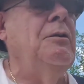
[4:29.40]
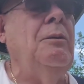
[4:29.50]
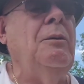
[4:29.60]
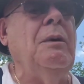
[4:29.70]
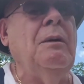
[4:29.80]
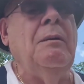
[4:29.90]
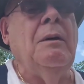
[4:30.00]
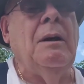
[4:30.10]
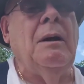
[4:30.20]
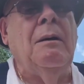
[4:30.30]
2
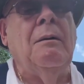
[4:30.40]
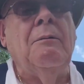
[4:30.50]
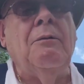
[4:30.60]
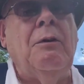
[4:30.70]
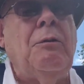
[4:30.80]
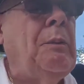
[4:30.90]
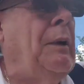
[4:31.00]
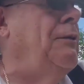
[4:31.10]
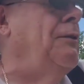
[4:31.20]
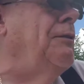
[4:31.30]
French
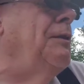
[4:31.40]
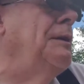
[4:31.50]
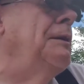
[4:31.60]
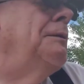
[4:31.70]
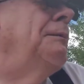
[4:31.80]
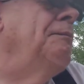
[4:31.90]
presses in it.